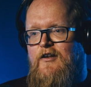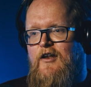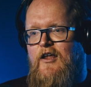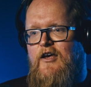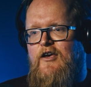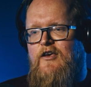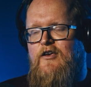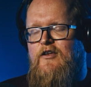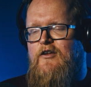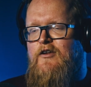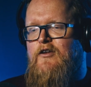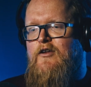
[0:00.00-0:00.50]

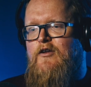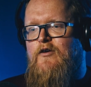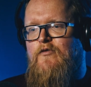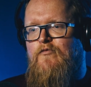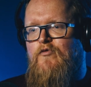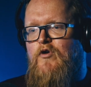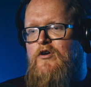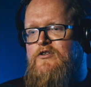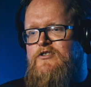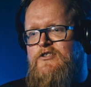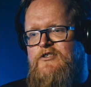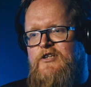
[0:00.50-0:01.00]
Like, yeah.
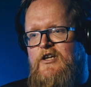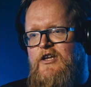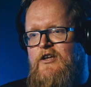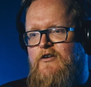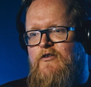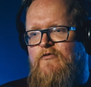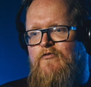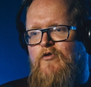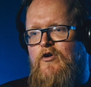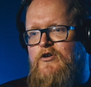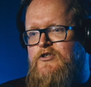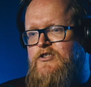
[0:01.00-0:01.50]

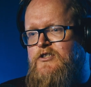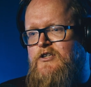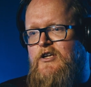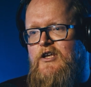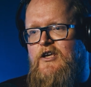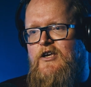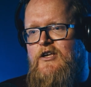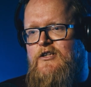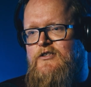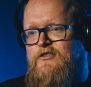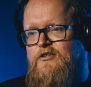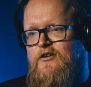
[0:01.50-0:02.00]
Roger
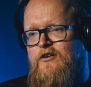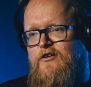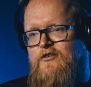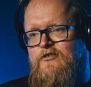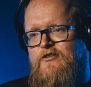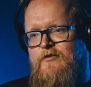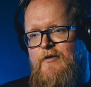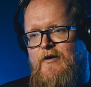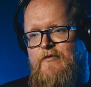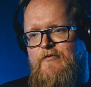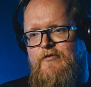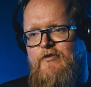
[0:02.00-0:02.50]
Deakins
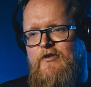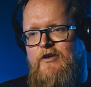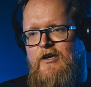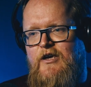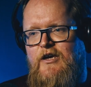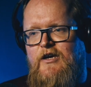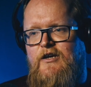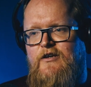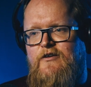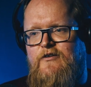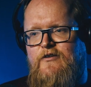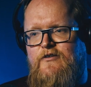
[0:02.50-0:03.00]
can't do everything
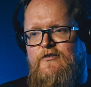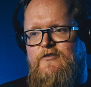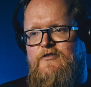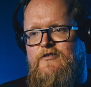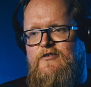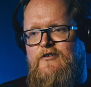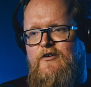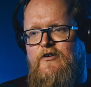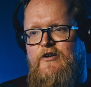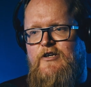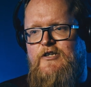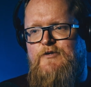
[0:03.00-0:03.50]
he
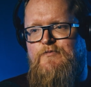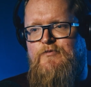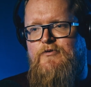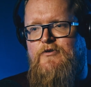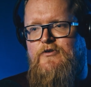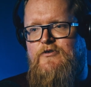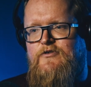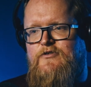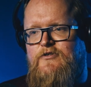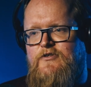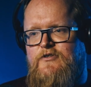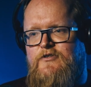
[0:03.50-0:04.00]
does on his
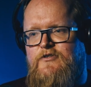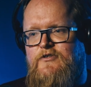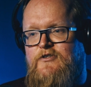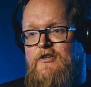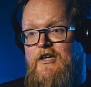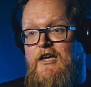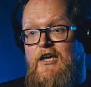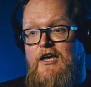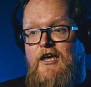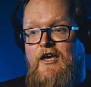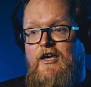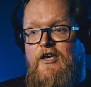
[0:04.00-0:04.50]
productions.